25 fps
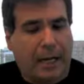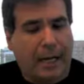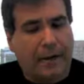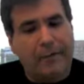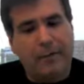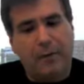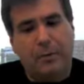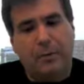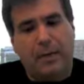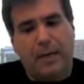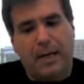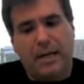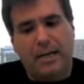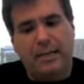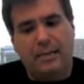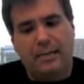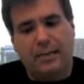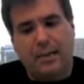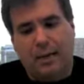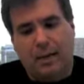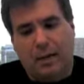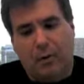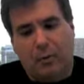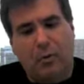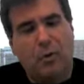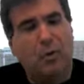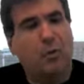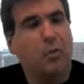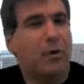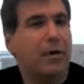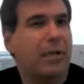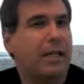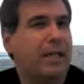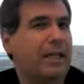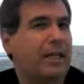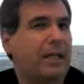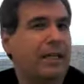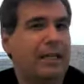Otherwise, we're
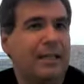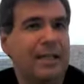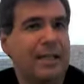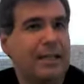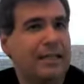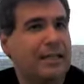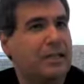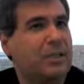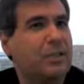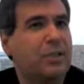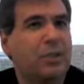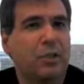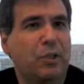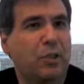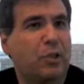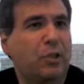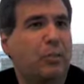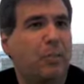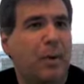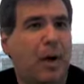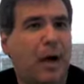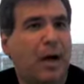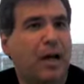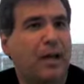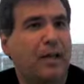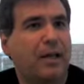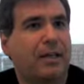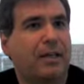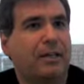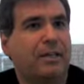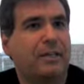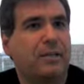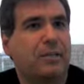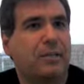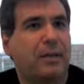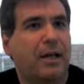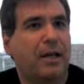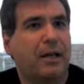working in these insular
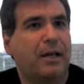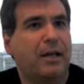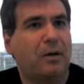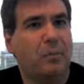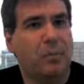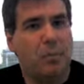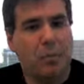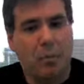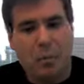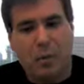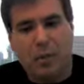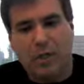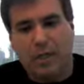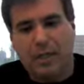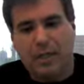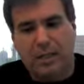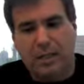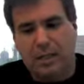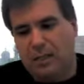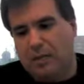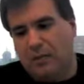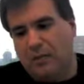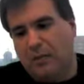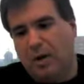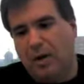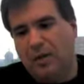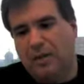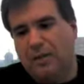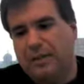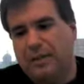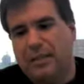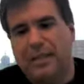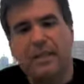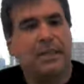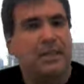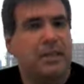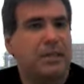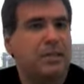pockets, right? And we're working to all of
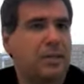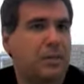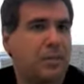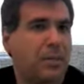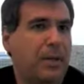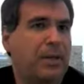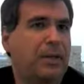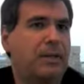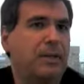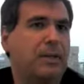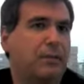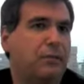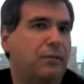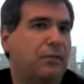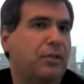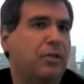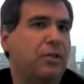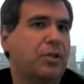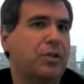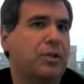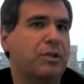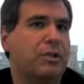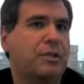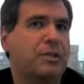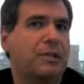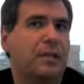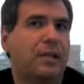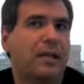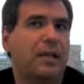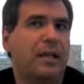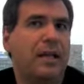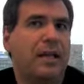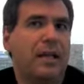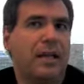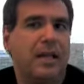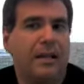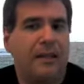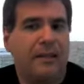these independent visions. And
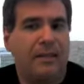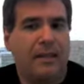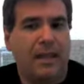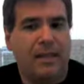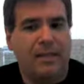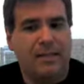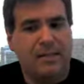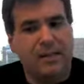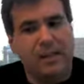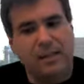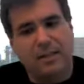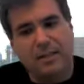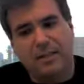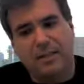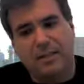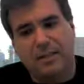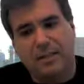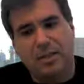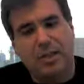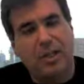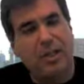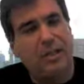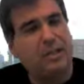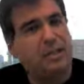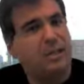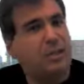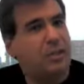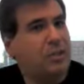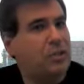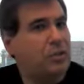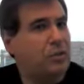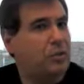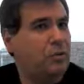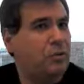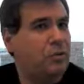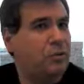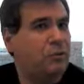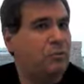it's not to suggest that
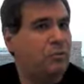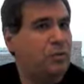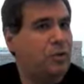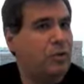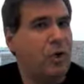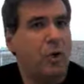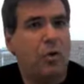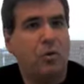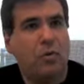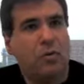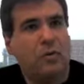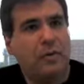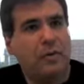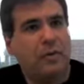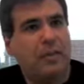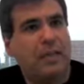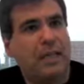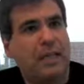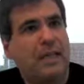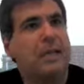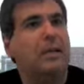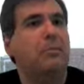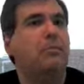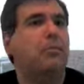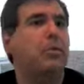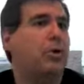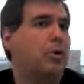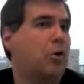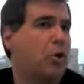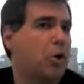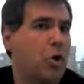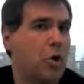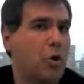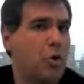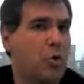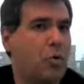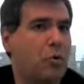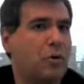you don't keep your
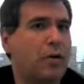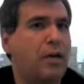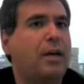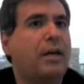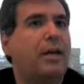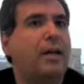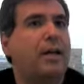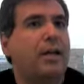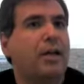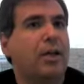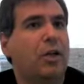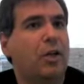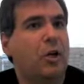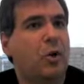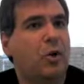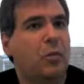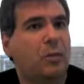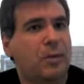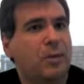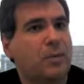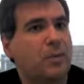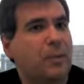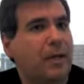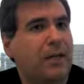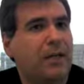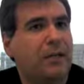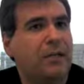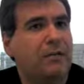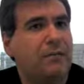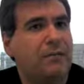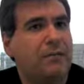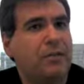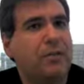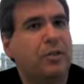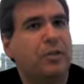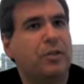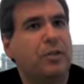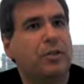own, you know, respective
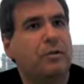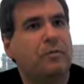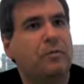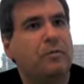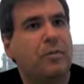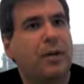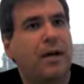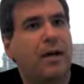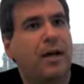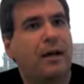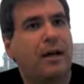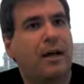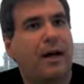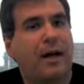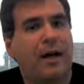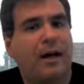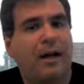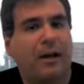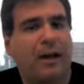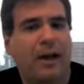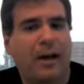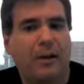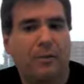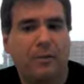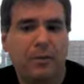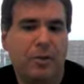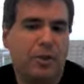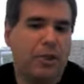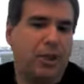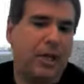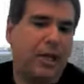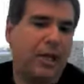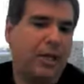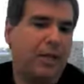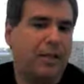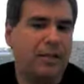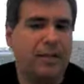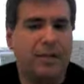vision, but I, I would
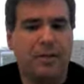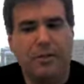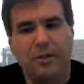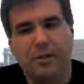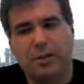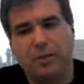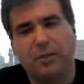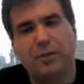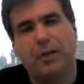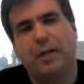challenge an